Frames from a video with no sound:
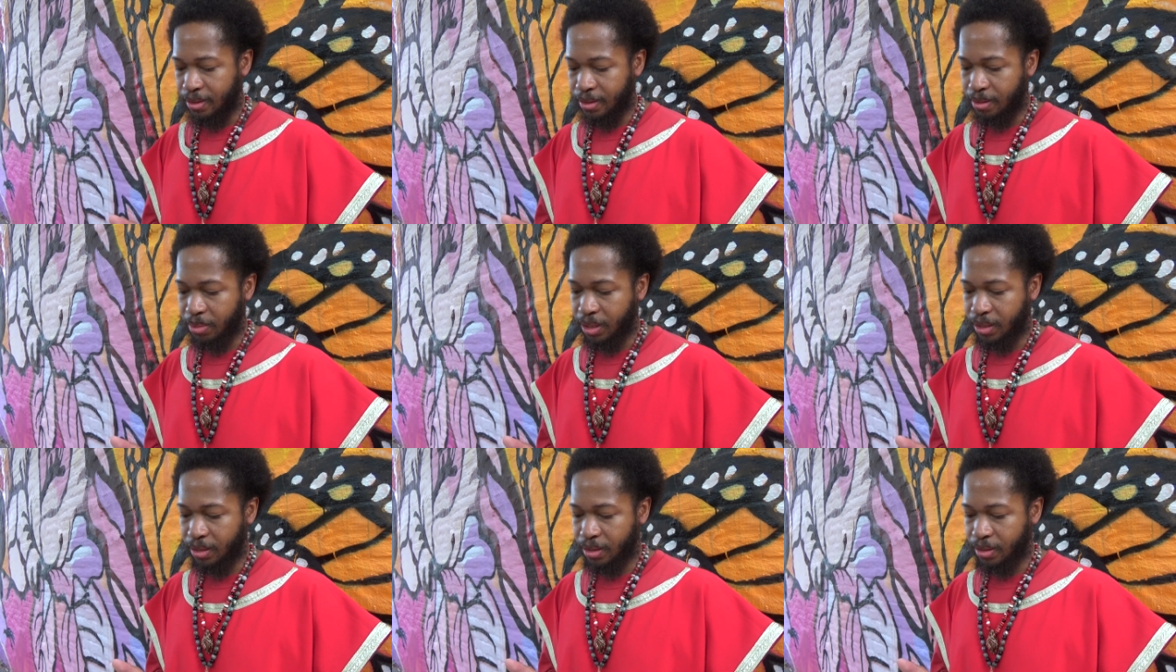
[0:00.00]
let
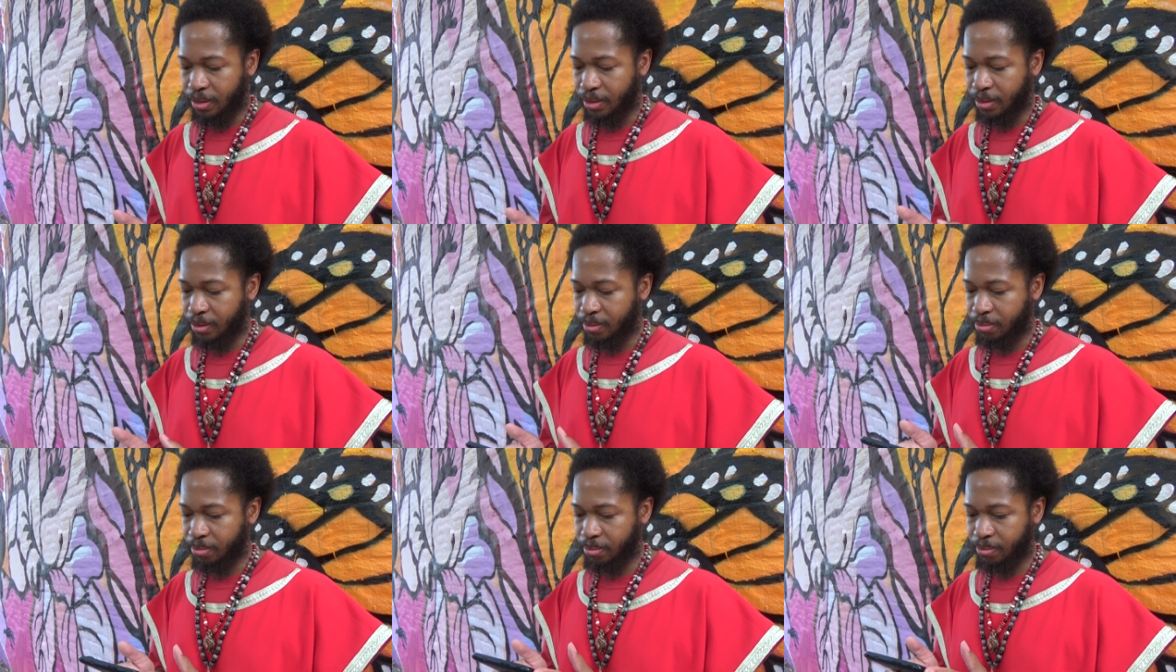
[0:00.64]
me
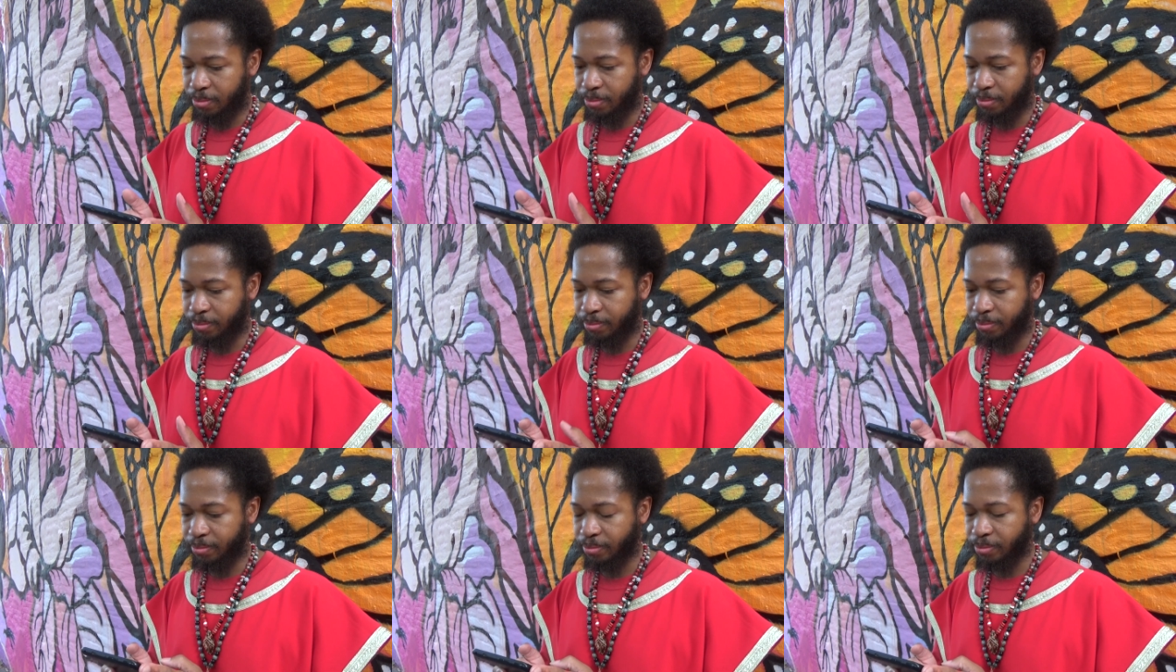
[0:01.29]

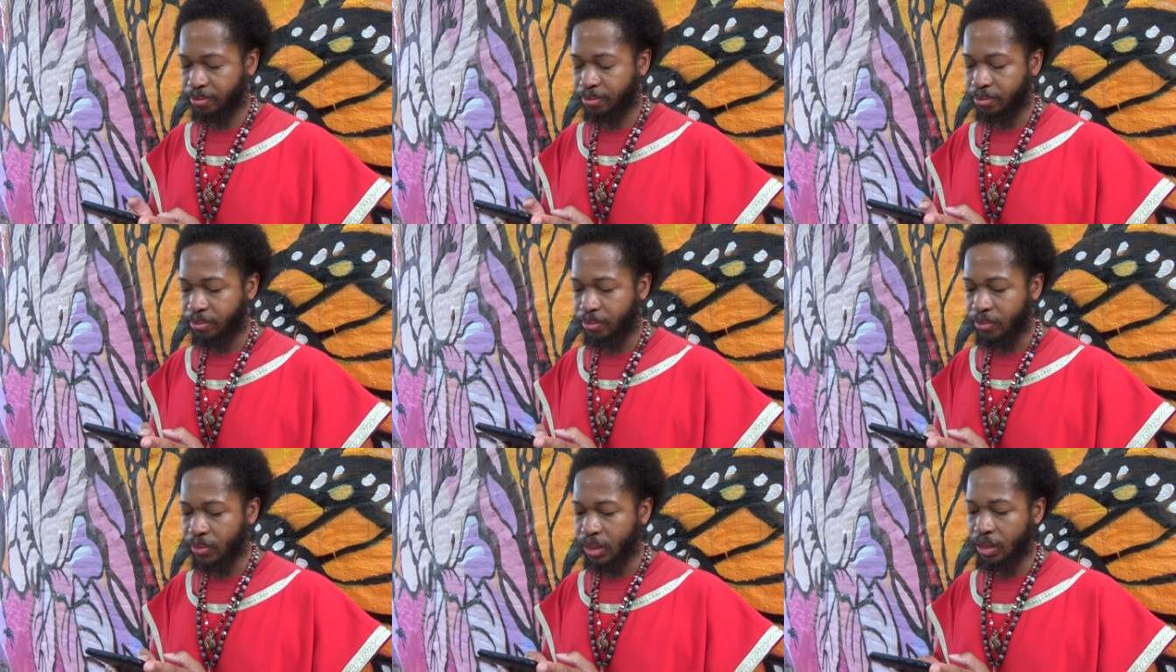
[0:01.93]
uh,
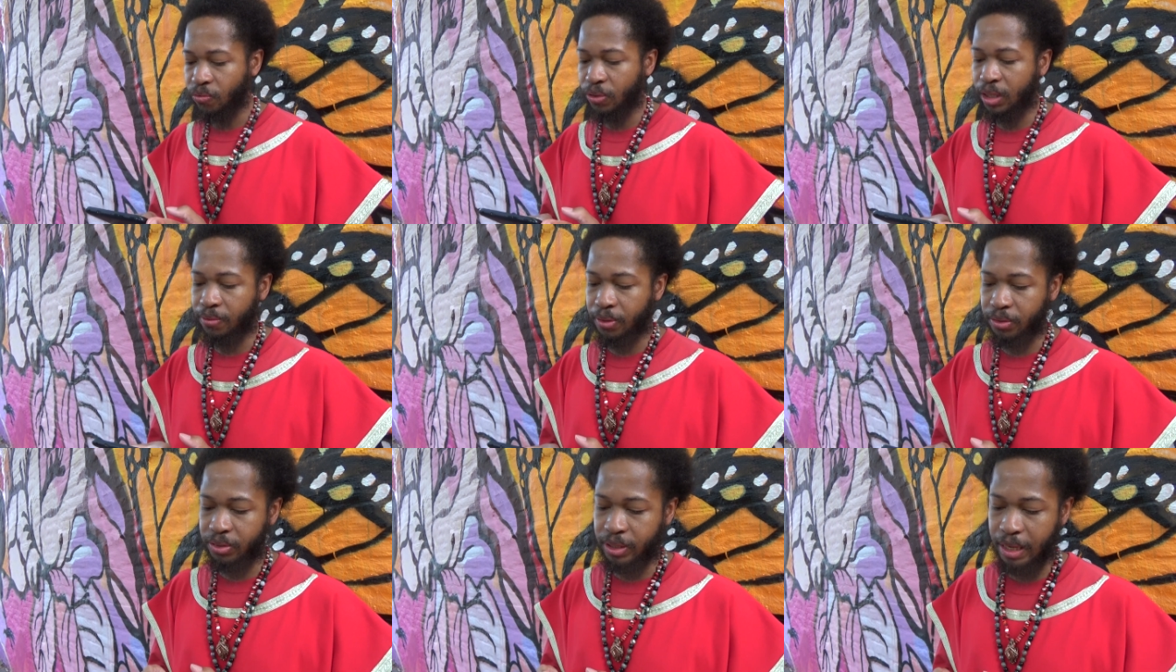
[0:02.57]
read
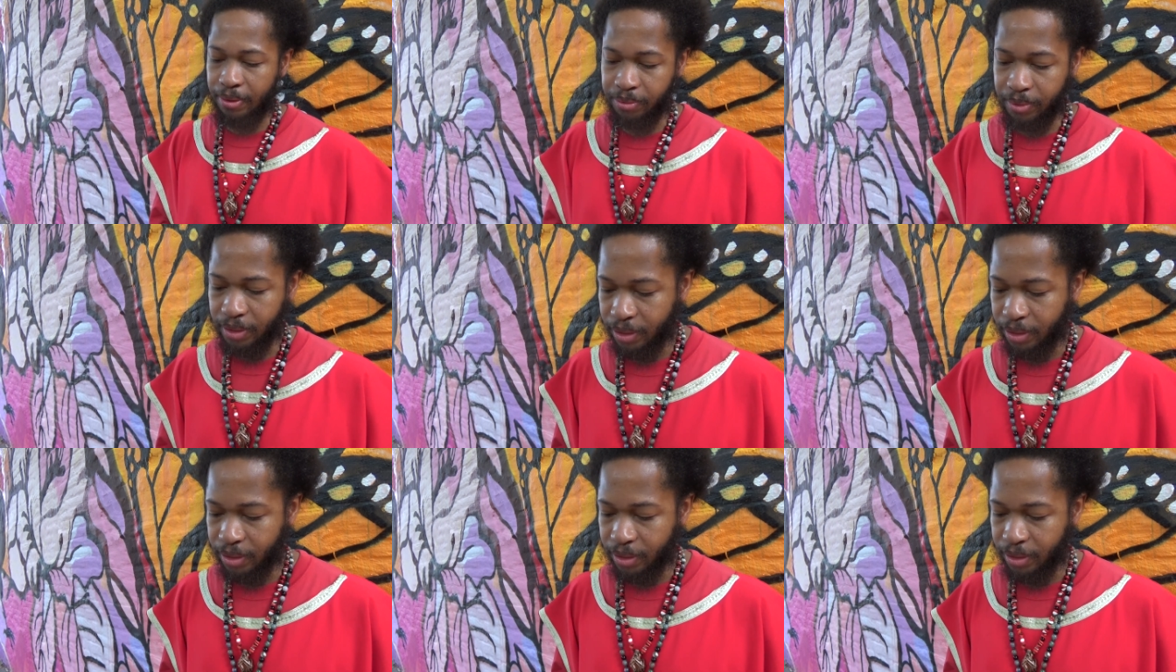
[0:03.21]
verse 7.